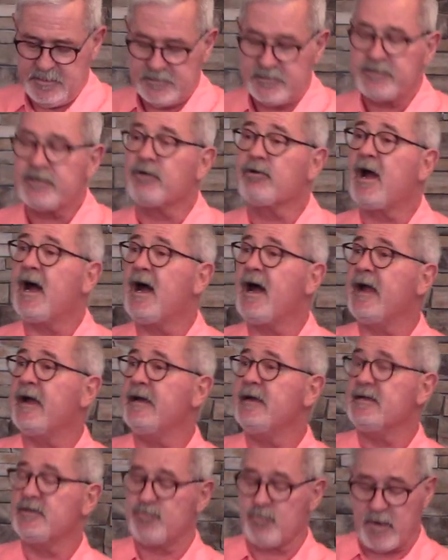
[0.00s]

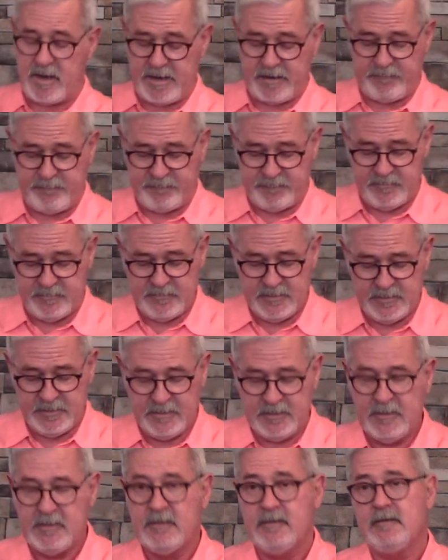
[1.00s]
Sarai, his wife,
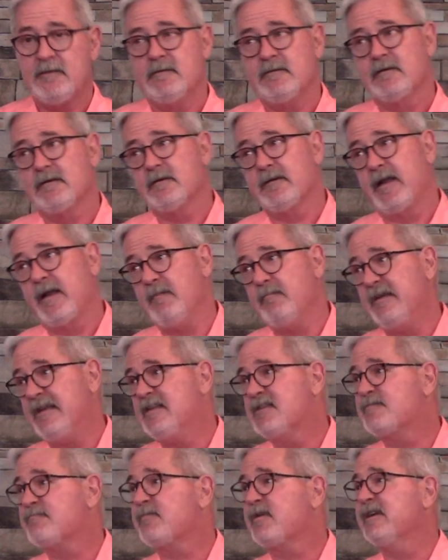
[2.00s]
her name
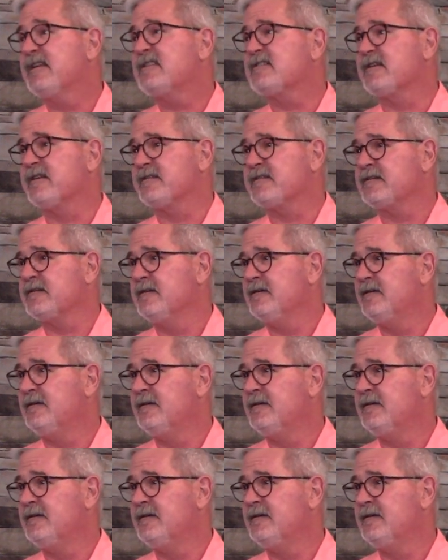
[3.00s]
means princess,